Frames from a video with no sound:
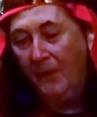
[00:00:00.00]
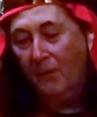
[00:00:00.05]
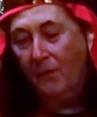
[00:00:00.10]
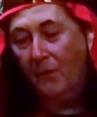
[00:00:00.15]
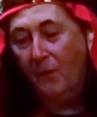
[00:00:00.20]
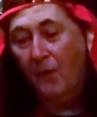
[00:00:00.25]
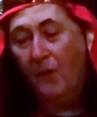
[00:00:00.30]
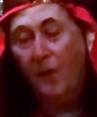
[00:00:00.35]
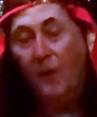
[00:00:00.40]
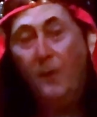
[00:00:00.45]

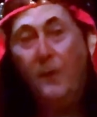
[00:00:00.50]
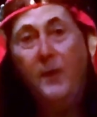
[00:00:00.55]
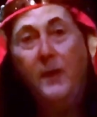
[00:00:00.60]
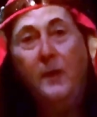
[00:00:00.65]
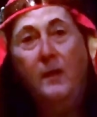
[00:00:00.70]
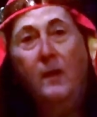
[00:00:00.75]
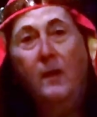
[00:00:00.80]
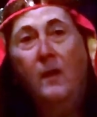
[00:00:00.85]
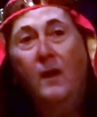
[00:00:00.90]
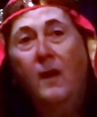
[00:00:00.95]
For we
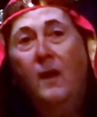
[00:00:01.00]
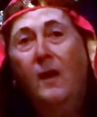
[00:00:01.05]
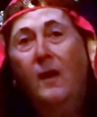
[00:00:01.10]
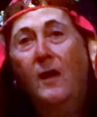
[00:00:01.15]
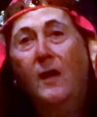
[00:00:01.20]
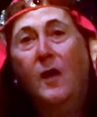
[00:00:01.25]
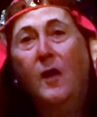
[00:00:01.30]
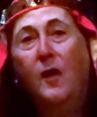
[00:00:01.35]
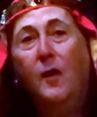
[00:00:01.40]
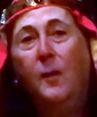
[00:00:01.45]

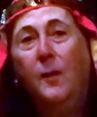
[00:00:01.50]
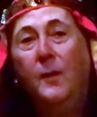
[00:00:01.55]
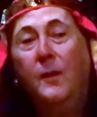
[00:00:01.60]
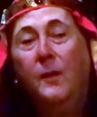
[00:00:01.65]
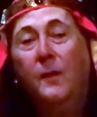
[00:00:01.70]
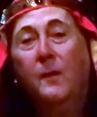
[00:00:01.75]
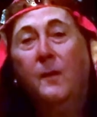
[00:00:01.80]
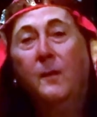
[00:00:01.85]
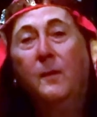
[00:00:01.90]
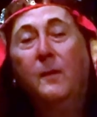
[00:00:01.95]
all are
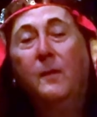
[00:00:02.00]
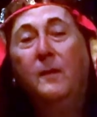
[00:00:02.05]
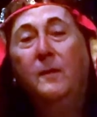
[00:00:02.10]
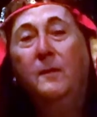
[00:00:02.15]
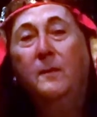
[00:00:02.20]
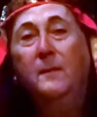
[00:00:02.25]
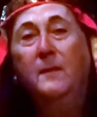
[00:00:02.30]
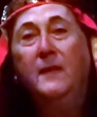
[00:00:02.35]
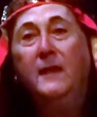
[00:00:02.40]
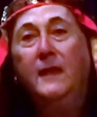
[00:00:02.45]

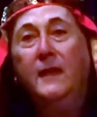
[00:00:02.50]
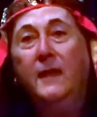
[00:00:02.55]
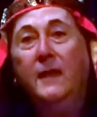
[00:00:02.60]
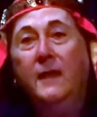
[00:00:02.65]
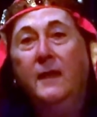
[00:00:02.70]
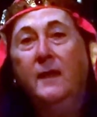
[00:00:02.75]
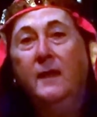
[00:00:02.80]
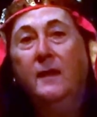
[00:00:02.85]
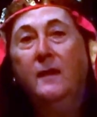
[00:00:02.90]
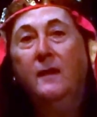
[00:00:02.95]
pilgrims
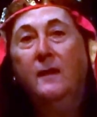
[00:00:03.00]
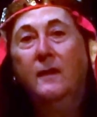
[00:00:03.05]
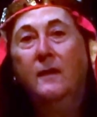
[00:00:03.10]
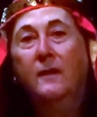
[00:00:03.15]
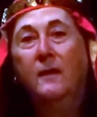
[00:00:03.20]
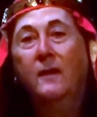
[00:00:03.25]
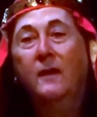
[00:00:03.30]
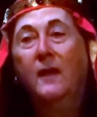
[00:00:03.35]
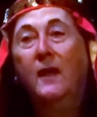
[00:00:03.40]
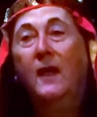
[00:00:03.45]

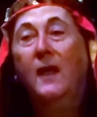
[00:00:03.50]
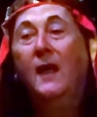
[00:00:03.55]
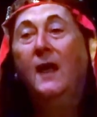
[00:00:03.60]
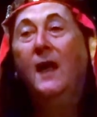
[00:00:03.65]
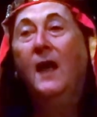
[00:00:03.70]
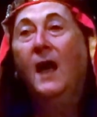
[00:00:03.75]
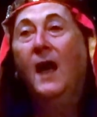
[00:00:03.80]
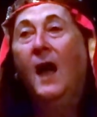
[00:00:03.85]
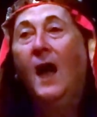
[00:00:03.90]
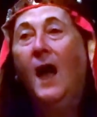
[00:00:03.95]
here
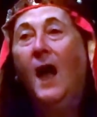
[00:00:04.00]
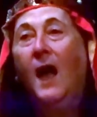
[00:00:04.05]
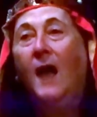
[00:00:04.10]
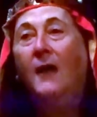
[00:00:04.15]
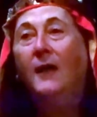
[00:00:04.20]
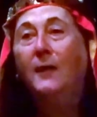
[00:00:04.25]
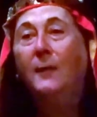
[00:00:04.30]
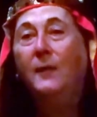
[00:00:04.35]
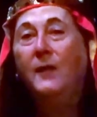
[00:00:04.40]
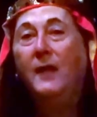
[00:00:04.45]

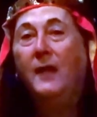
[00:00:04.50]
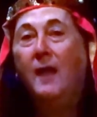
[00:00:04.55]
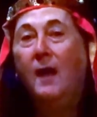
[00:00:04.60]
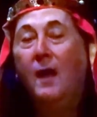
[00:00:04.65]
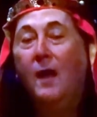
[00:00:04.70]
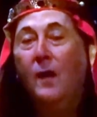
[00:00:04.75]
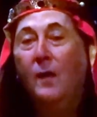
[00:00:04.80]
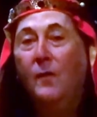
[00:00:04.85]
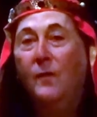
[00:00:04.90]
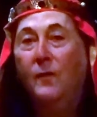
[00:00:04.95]
as we
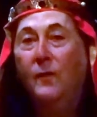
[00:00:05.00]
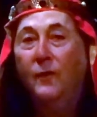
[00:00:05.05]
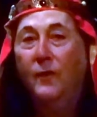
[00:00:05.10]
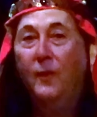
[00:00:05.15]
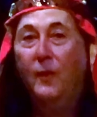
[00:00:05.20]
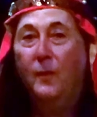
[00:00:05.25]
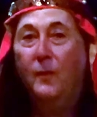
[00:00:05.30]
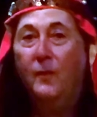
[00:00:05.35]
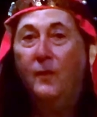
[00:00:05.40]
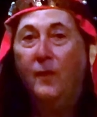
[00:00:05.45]
come
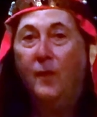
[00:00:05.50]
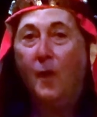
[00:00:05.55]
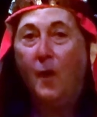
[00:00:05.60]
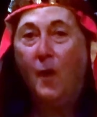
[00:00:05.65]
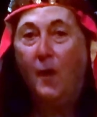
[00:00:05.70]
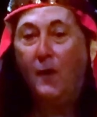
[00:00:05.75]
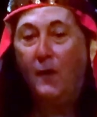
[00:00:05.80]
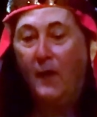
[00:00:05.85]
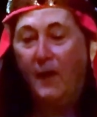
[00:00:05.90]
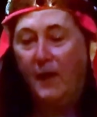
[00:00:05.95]
from
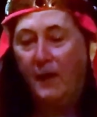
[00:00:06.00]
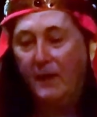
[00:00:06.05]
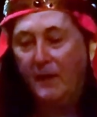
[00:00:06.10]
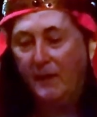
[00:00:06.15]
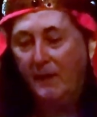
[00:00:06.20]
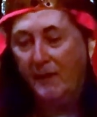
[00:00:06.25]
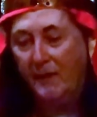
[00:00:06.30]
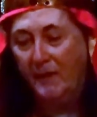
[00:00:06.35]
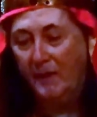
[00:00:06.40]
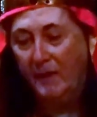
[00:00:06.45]
far
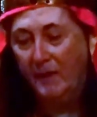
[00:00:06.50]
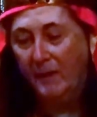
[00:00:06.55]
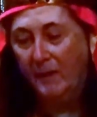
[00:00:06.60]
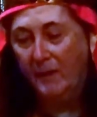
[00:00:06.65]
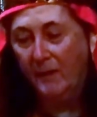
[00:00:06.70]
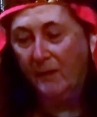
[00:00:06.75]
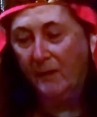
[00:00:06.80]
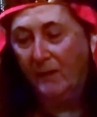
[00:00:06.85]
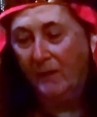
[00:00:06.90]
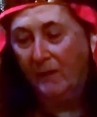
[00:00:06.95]
and
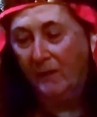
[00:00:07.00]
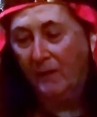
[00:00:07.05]
near.